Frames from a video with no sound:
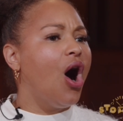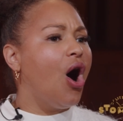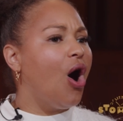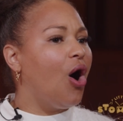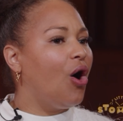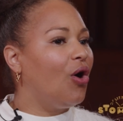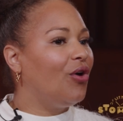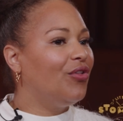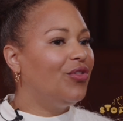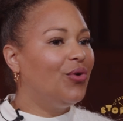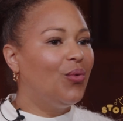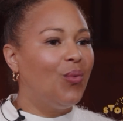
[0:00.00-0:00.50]

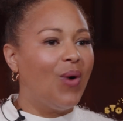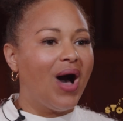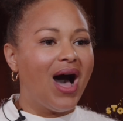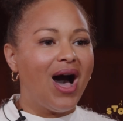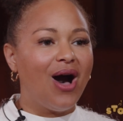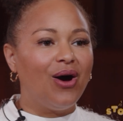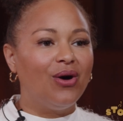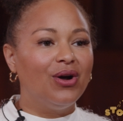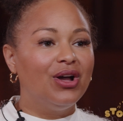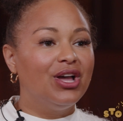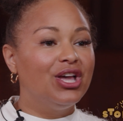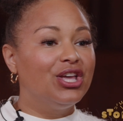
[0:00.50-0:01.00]
All the
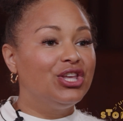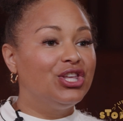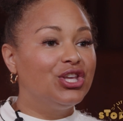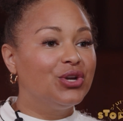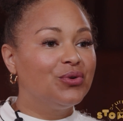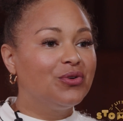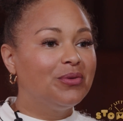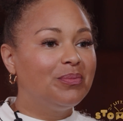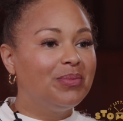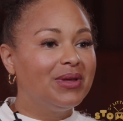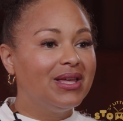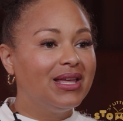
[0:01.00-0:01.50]
while,
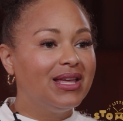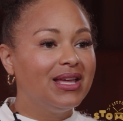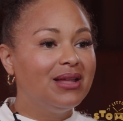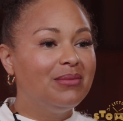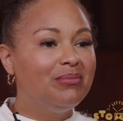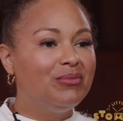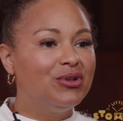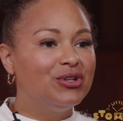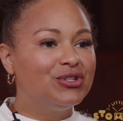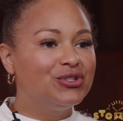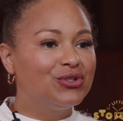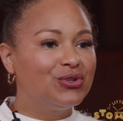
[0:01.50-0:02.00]

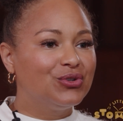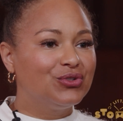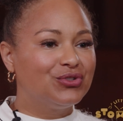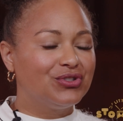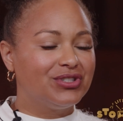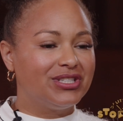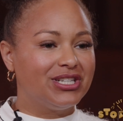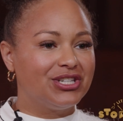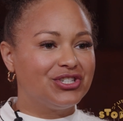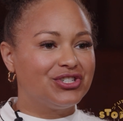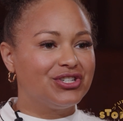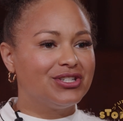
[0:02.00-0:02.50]
European musical
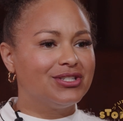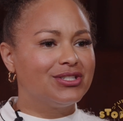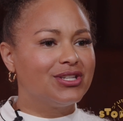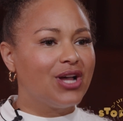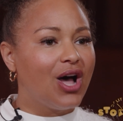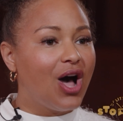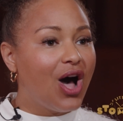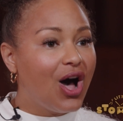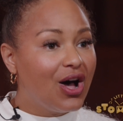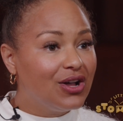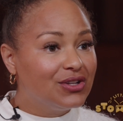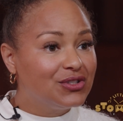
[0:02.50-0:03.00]
traditions
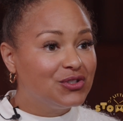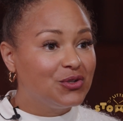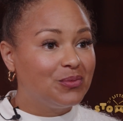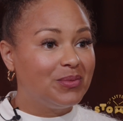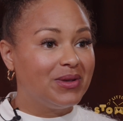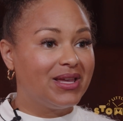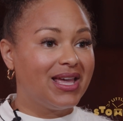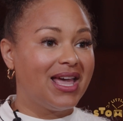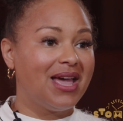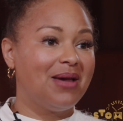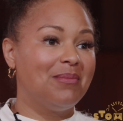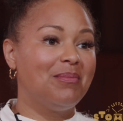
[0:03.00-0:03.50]
also
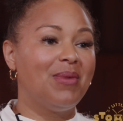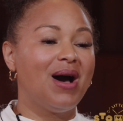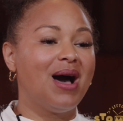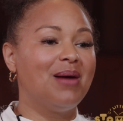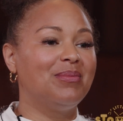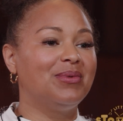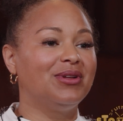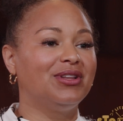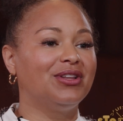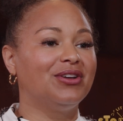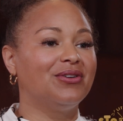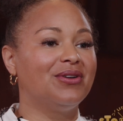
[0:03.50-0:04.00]
became
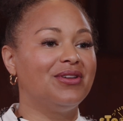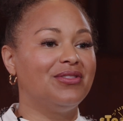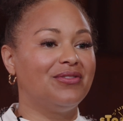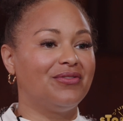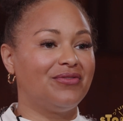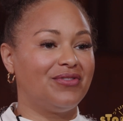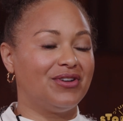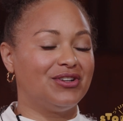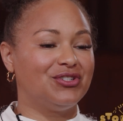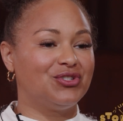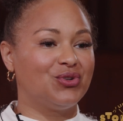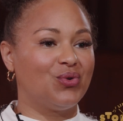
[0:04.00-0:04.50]
popular in the
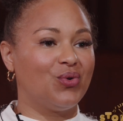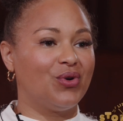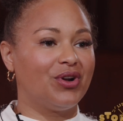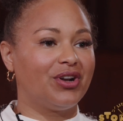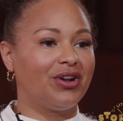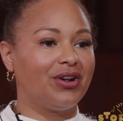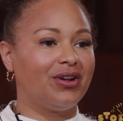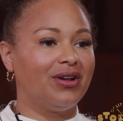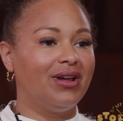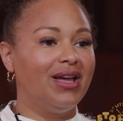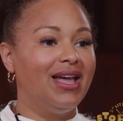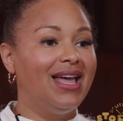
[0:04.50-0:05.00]
French
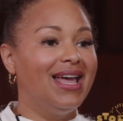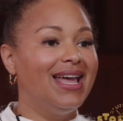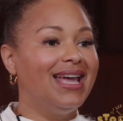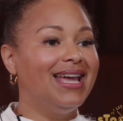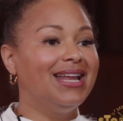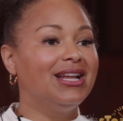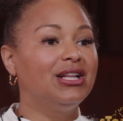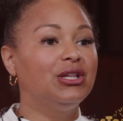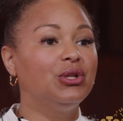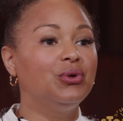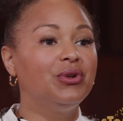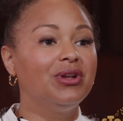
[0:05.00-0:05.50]
Quarter,
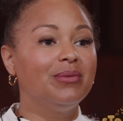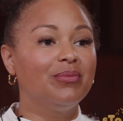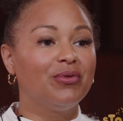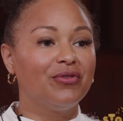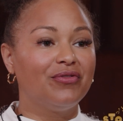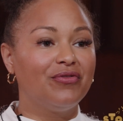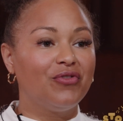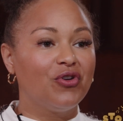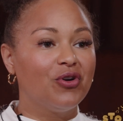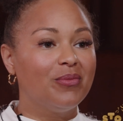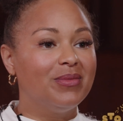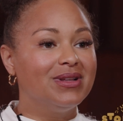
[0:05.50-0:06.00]
including
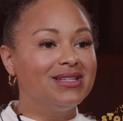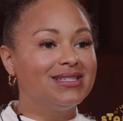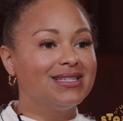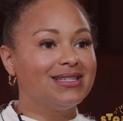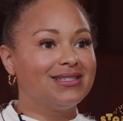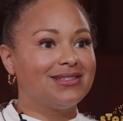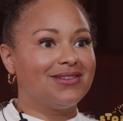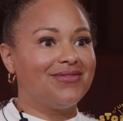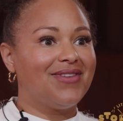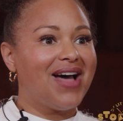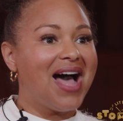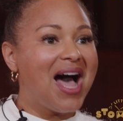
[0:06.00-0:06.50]

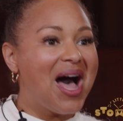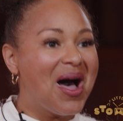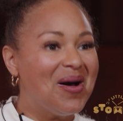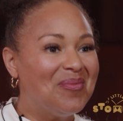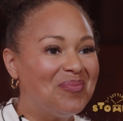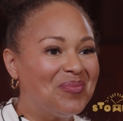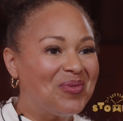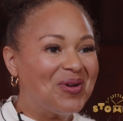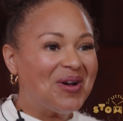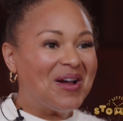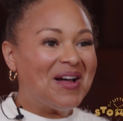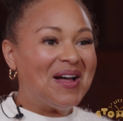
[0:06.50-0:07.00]
performances of
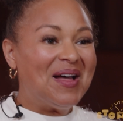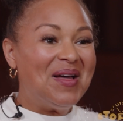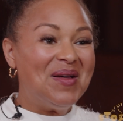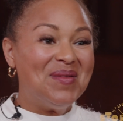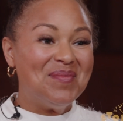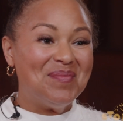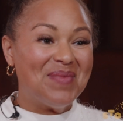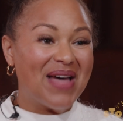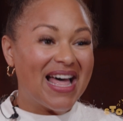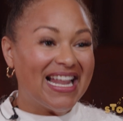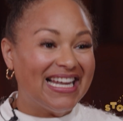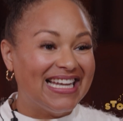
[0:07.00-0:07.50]
opera,
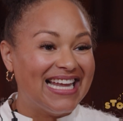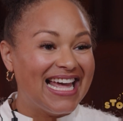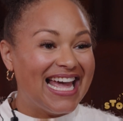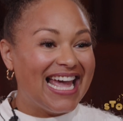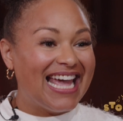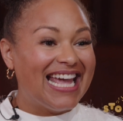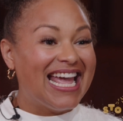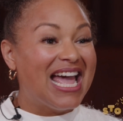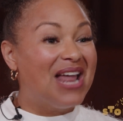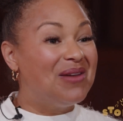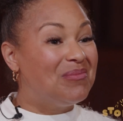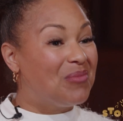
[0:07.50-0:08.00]

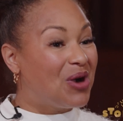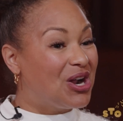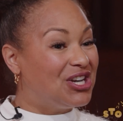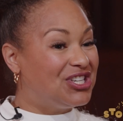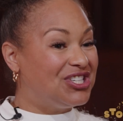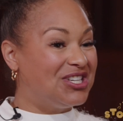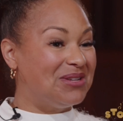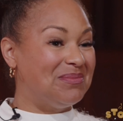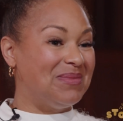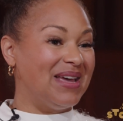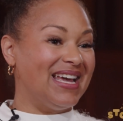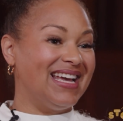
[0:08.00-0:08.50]
ballet, and
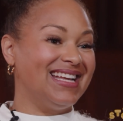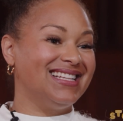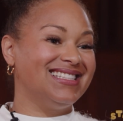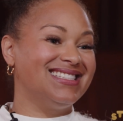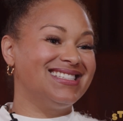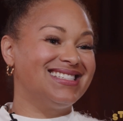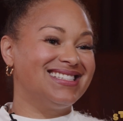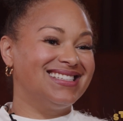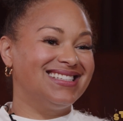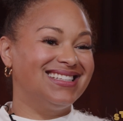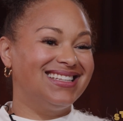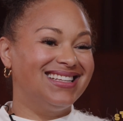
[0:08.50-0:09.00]
marching
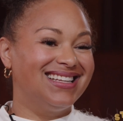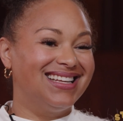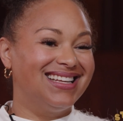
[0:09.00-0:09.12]
bands.